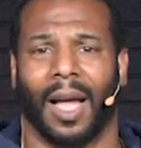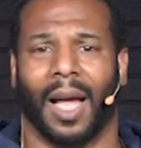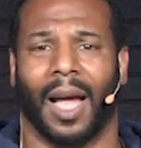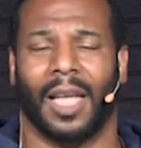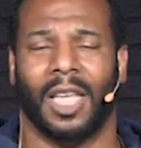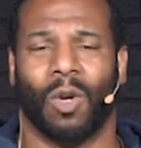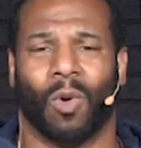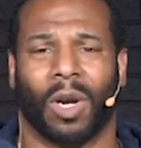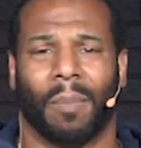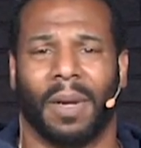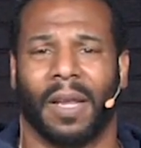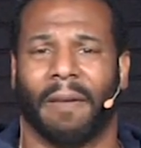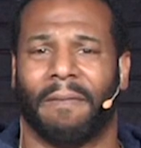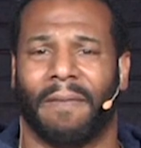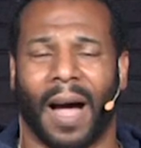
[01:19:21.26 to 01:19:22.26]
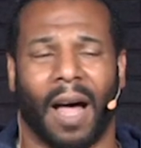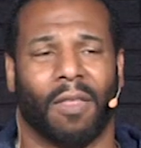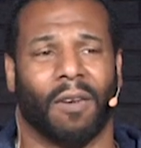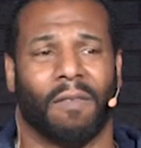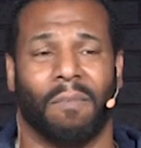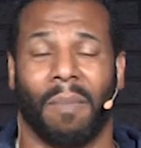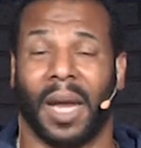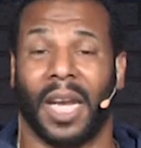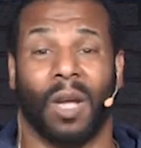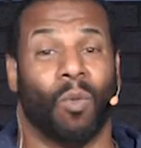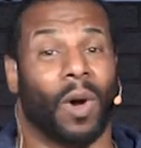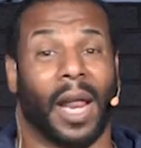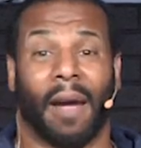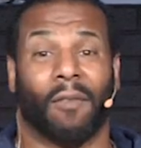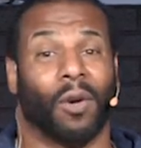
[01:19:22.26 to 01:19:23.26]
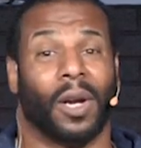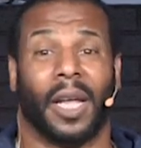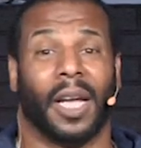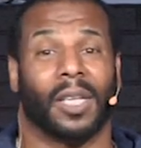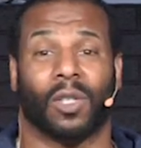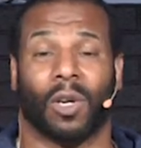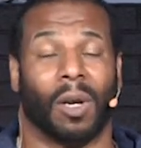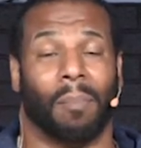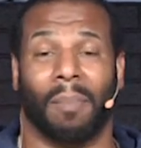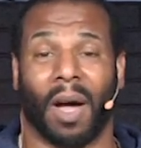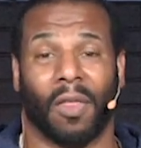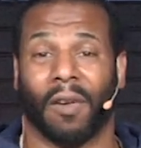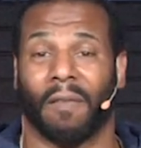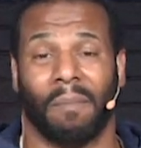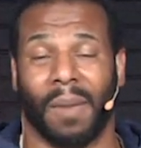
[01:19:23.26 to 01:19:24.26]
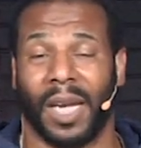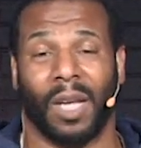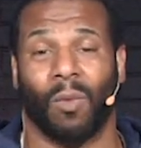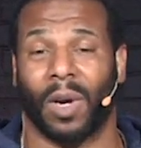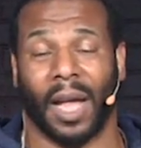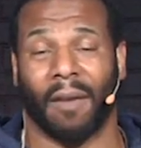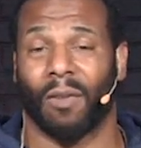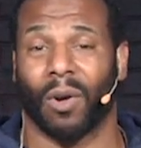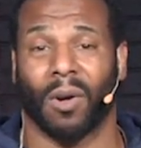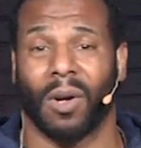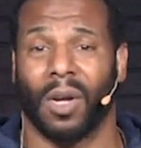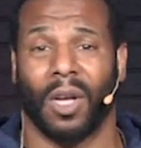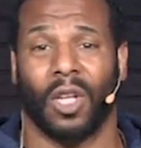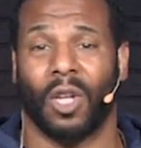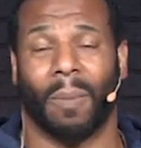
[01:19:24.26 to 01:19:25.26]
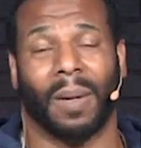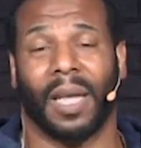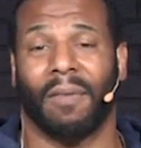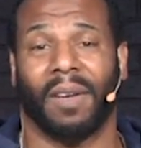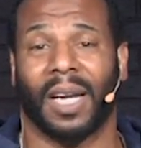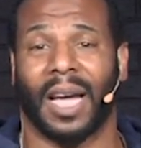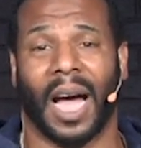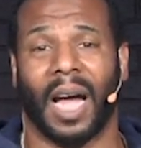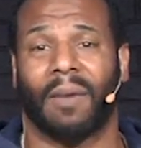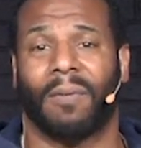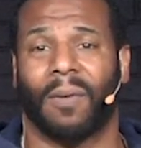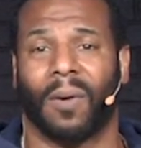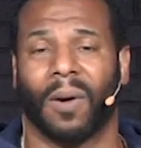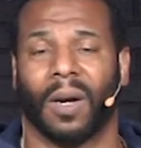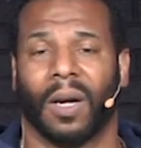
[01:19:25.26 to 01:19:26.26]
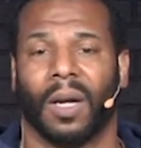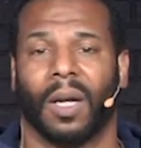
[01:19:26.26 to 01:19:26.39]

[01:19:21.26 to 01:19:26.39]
And you want to be the father of many, whatever it is, or the mother of many, whatever you believe in God for?